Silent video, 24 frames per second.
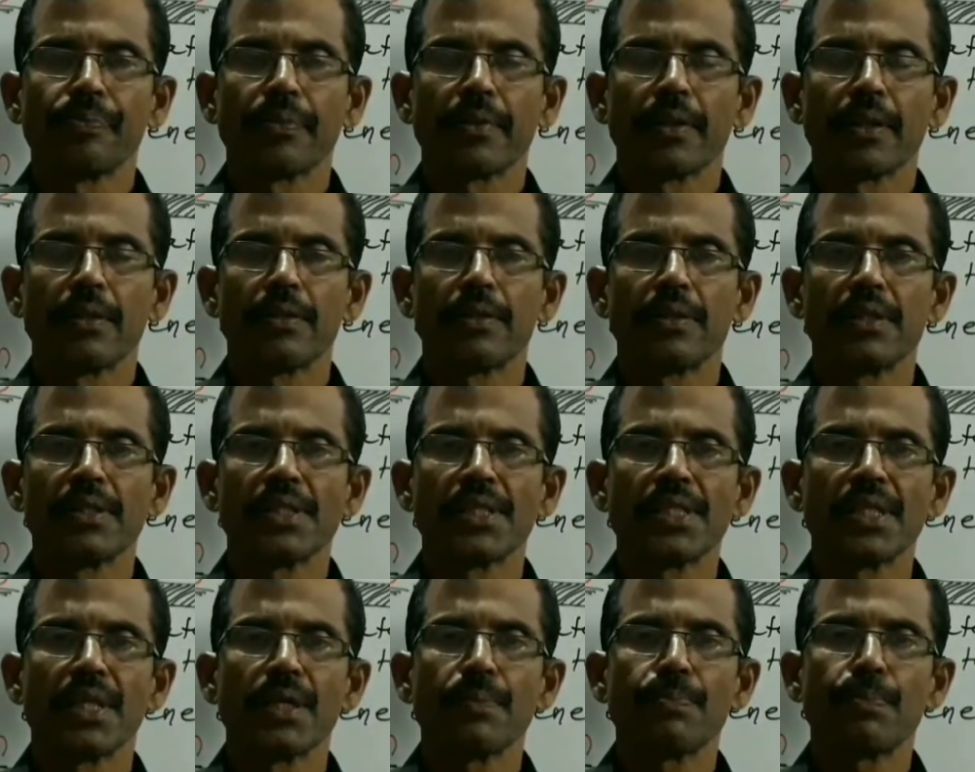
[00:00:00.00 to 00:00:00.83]

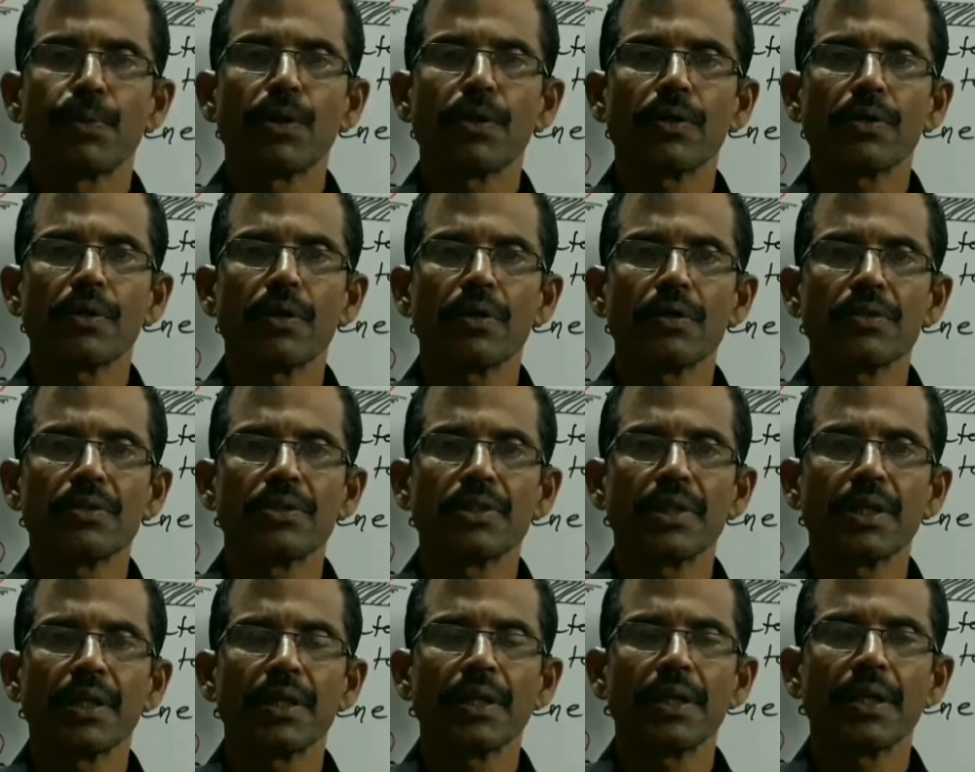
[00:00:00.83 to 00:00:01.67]
this reporter
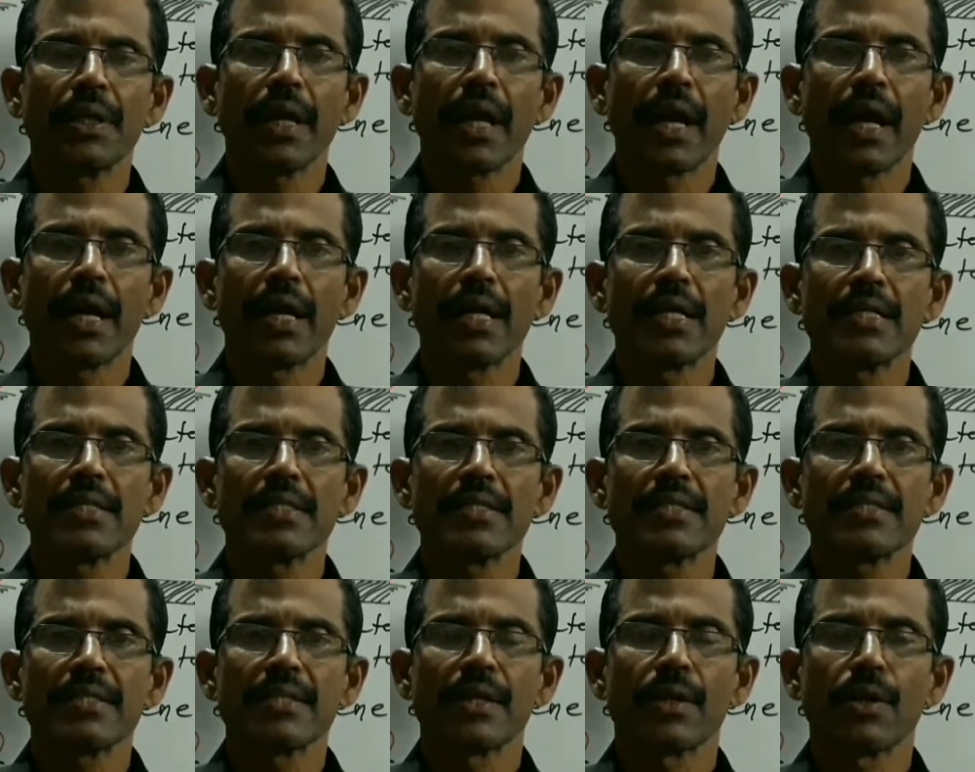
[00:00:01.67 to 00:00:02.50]
gene
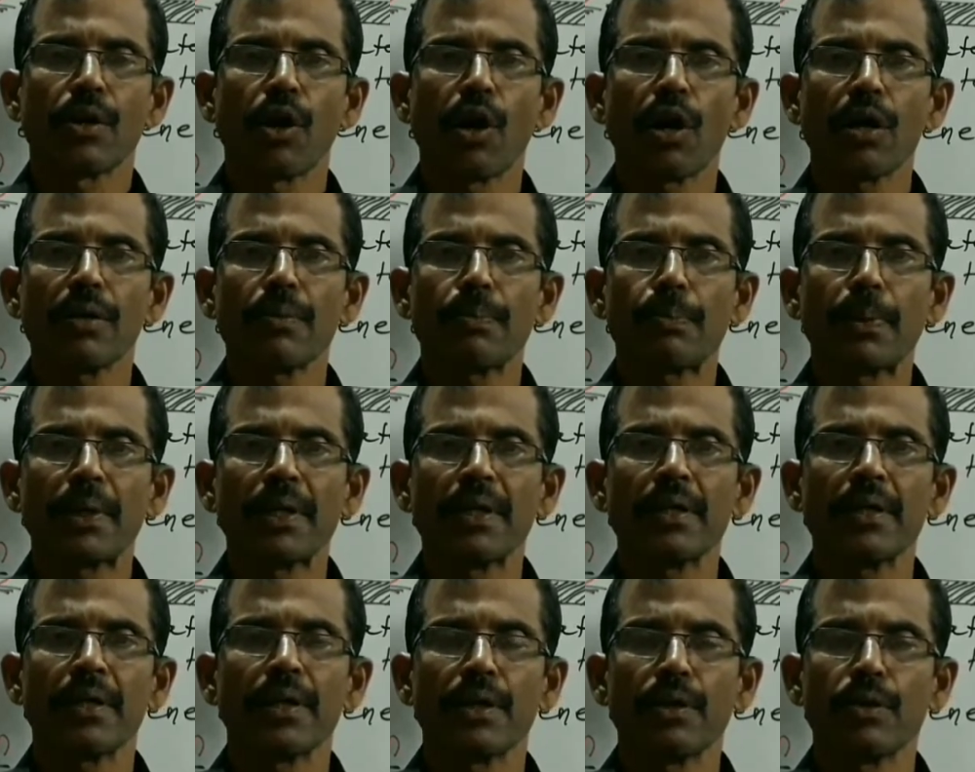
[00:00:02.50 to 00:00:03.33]
has not
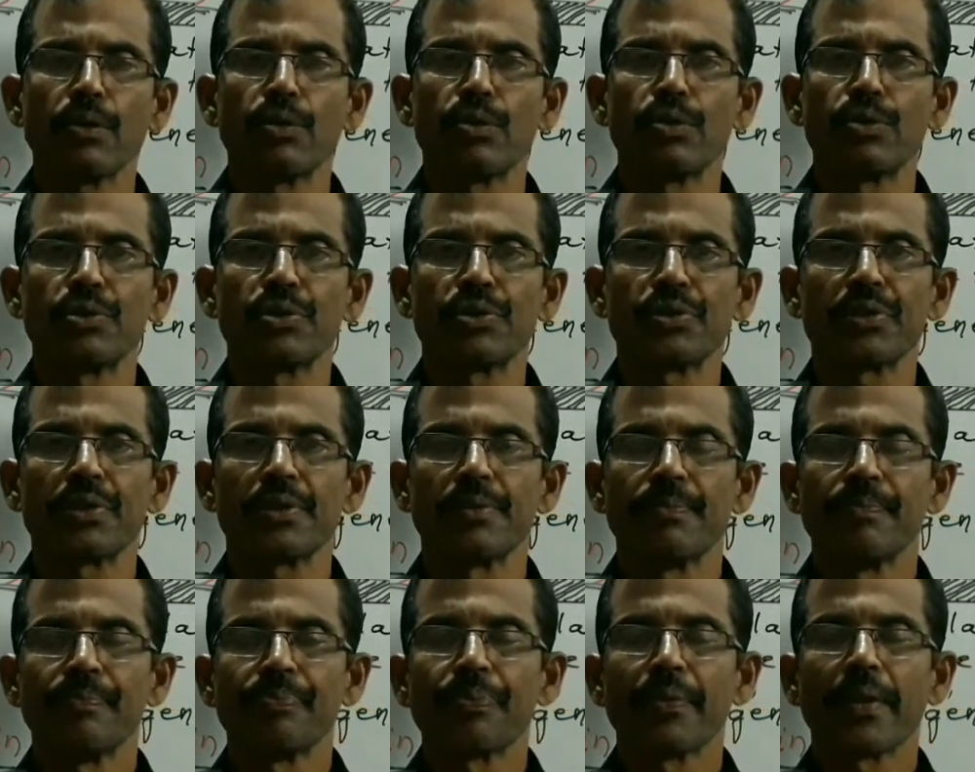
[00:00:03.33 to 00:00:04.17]
been used
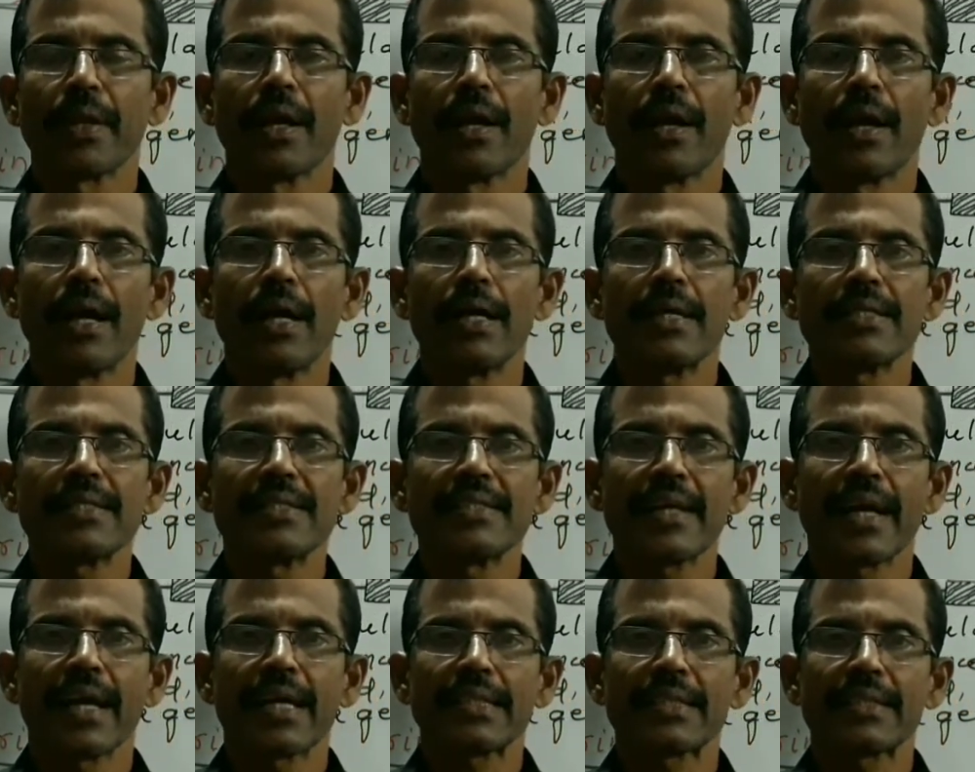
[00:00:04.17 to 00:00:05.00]

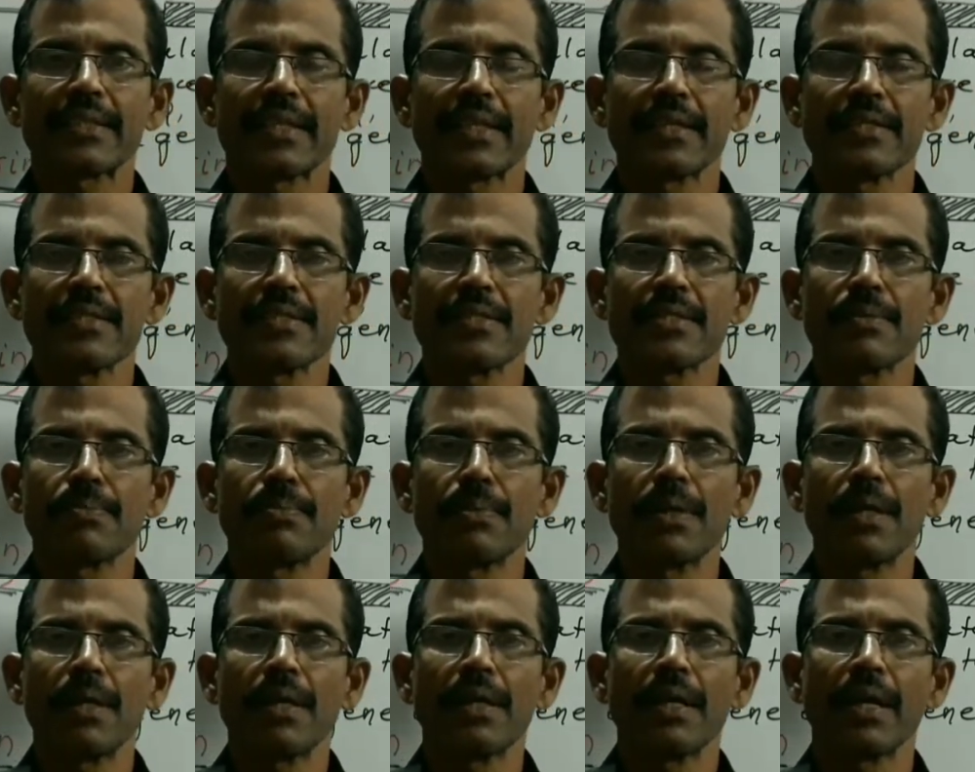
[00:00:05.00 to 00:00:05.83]
as
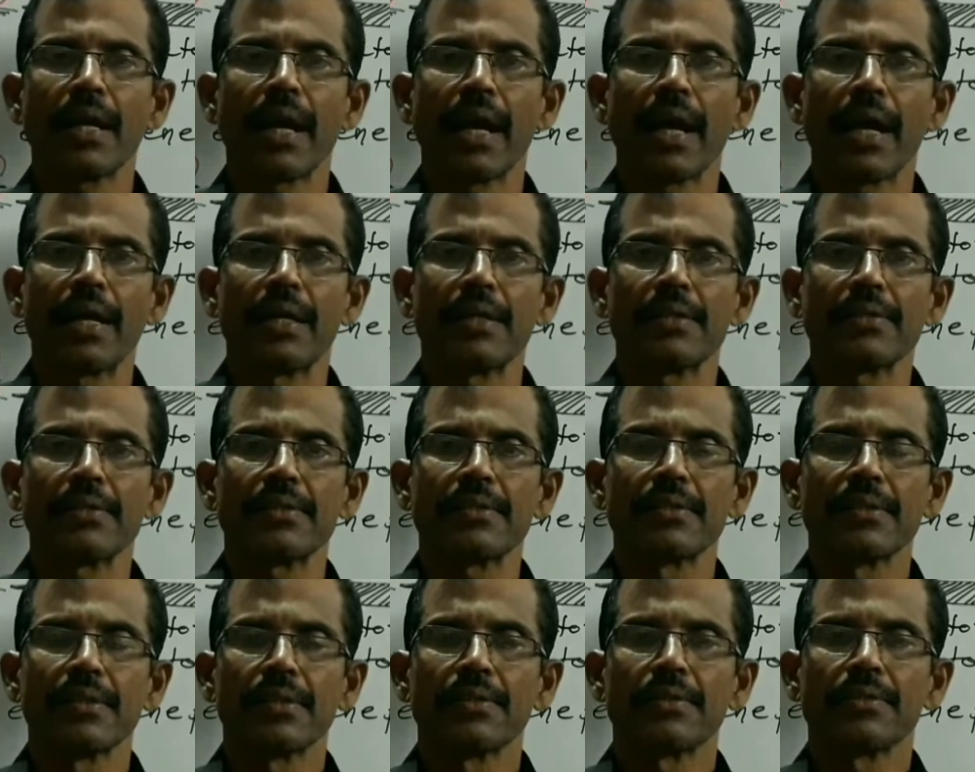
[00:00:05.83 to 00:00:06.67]
extensively
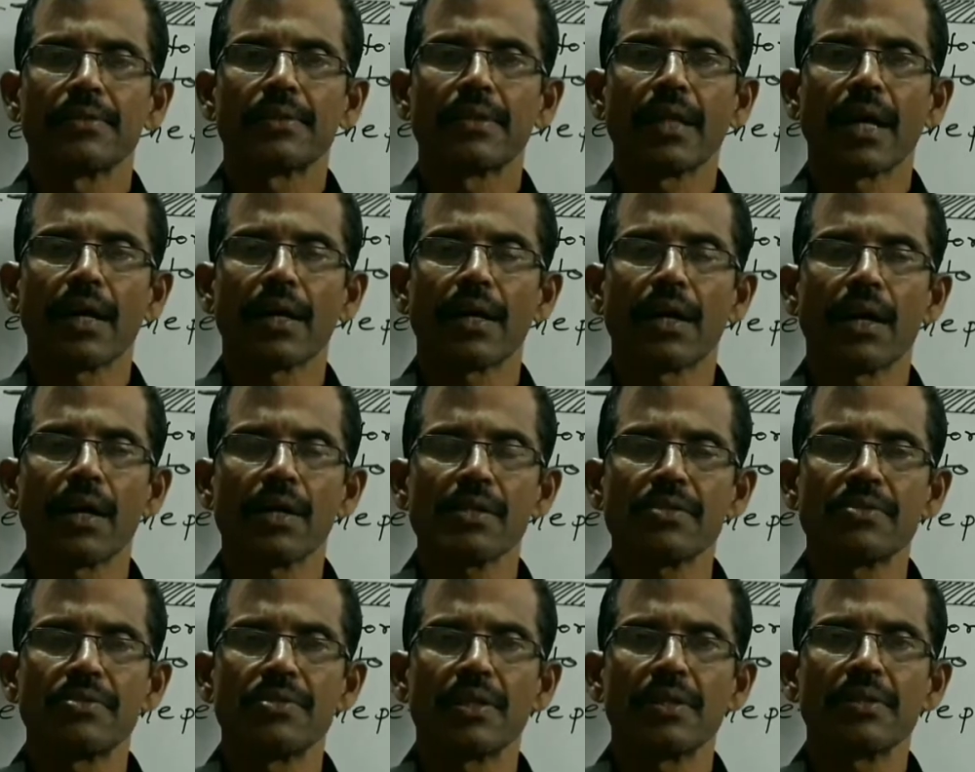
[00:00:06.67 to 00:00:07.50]
as the
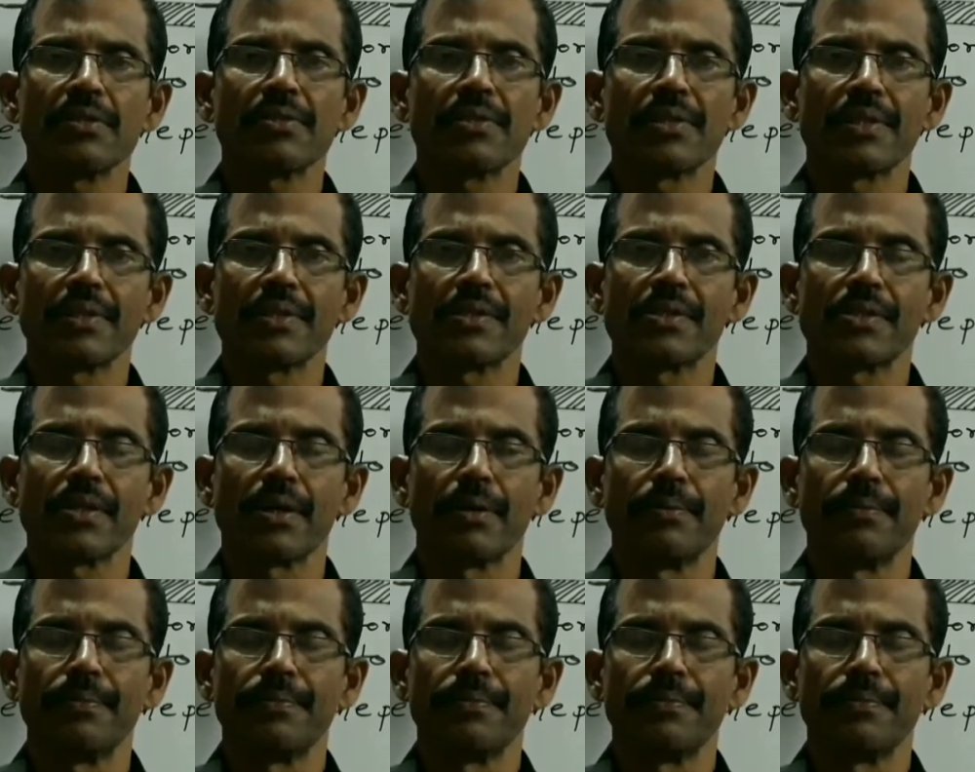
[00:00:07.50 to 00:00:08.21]
GUS gene system.